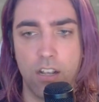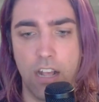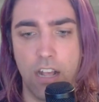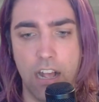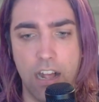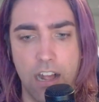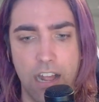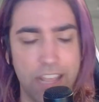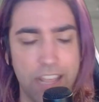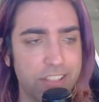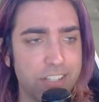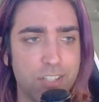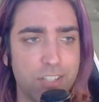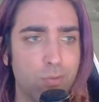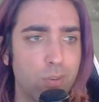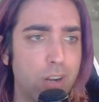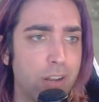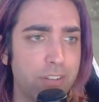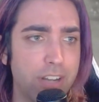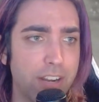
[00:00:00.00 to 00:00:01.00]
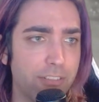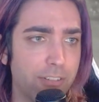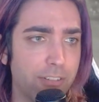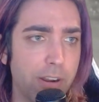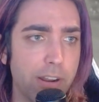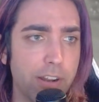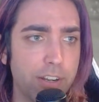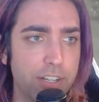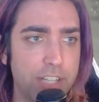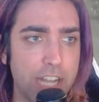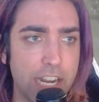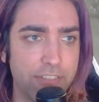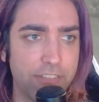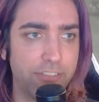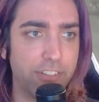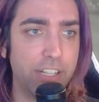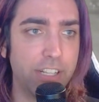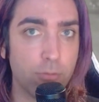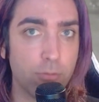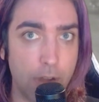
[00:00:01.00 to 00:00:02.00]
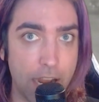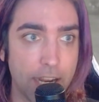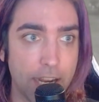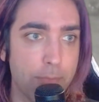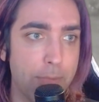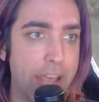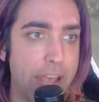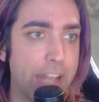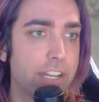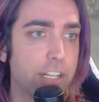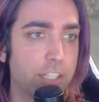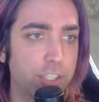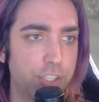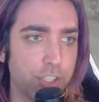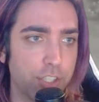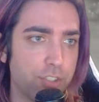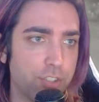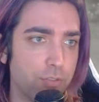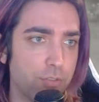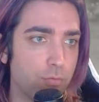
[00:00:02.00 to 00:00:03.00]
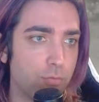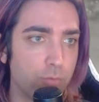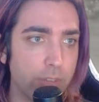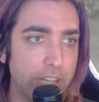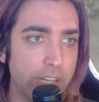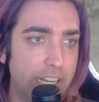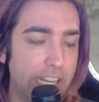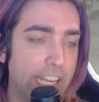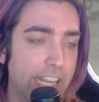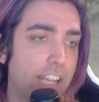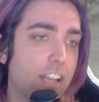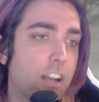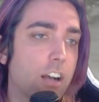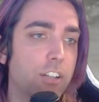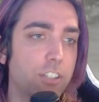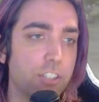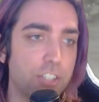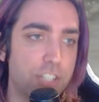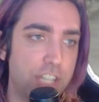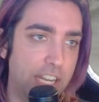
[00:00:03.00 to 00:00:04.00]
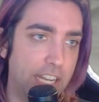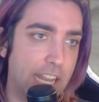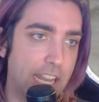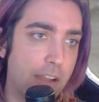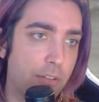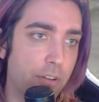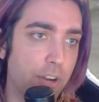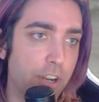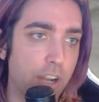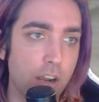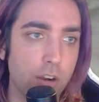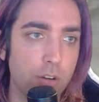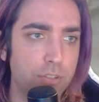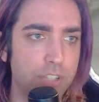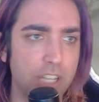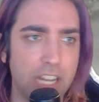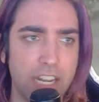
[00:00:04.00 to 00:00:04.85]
And this is one I would definitely recommend just reading, understanding how it goes.